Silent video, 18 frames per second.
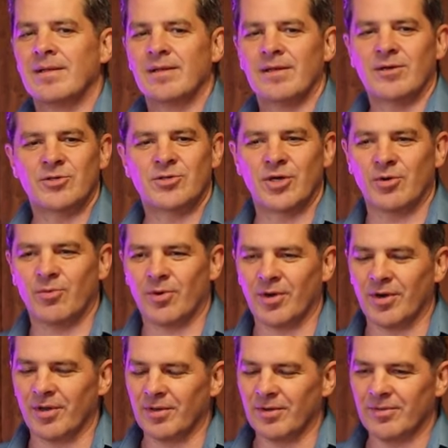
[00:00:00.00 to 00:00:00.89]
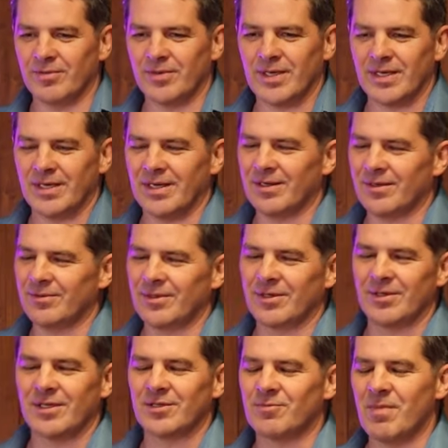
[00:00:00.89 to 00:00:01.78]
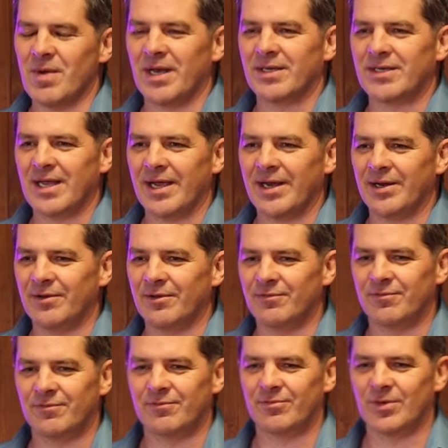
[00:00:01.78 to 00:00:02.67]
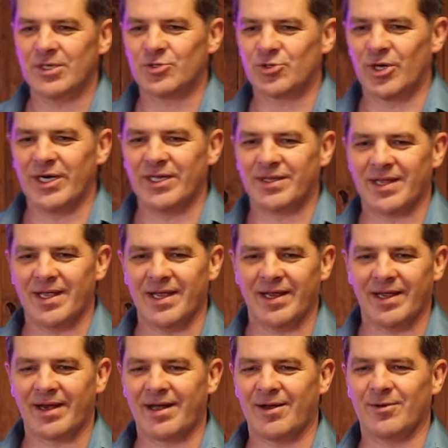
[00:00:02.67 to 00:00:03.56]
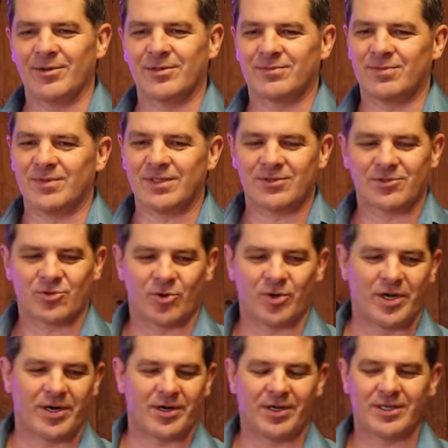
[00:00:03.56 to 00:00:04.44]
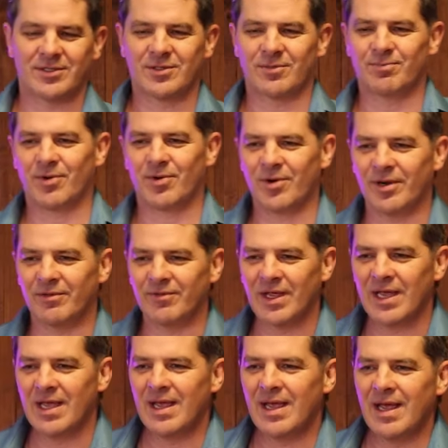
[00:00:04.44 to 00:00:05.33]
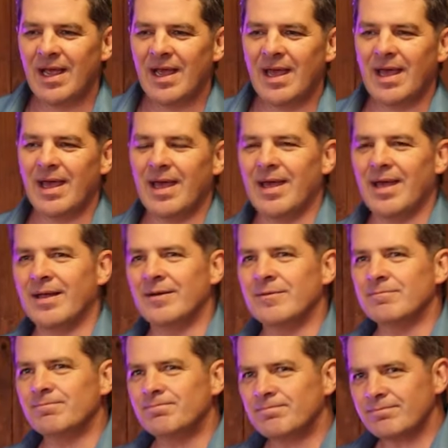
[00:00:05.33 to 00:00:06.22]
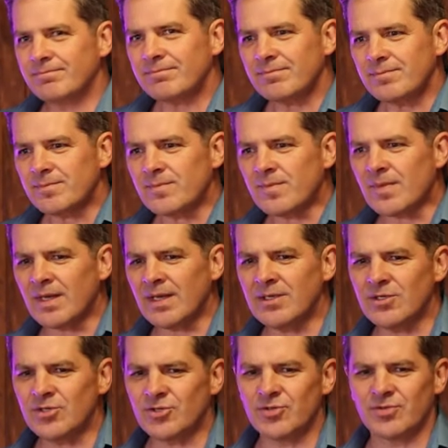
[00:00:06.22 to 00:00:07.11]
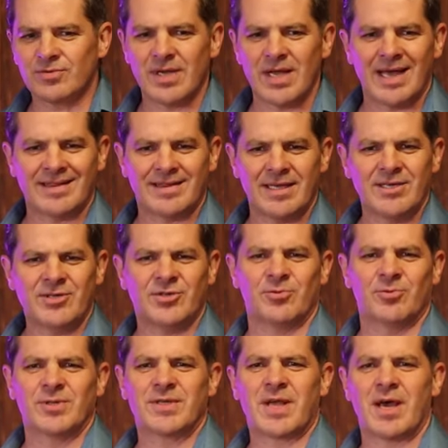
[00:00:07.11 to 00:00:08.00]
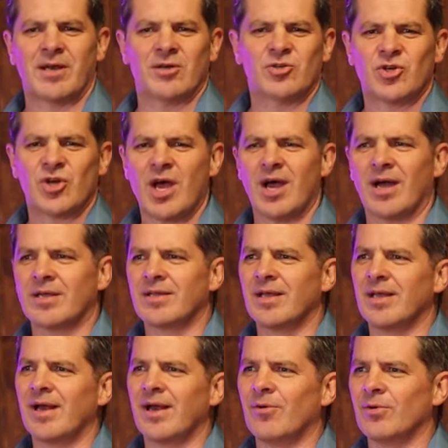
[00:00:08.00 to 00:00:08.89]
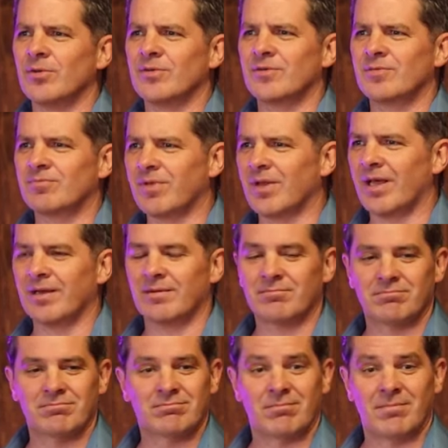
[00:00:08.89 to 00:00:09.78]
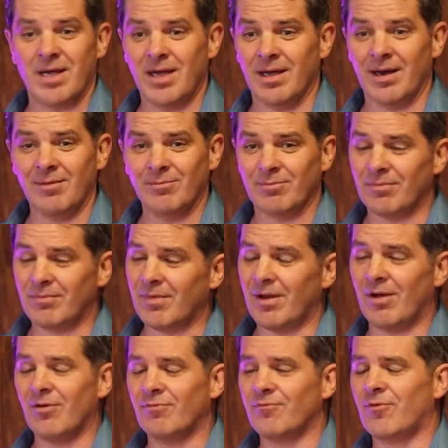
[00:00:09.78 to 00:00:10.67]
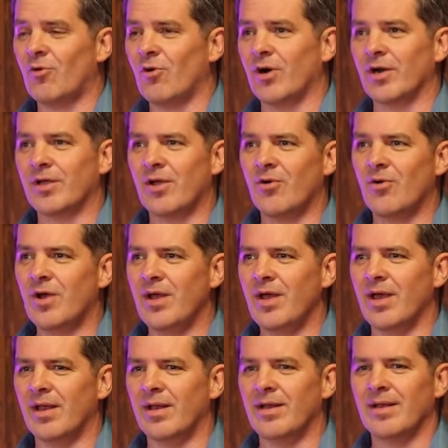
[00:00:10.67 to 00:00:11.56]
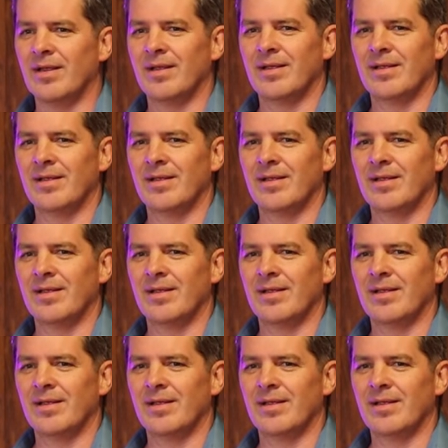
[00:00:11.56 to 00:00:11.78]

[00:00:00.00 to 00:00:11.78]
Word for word: You know, Jill went on, uh, went on this meditative retreat thing, and I was extraordinarily supportive. And I think she was kind of shocked that I was like, man, I'm all for it. Go ahead.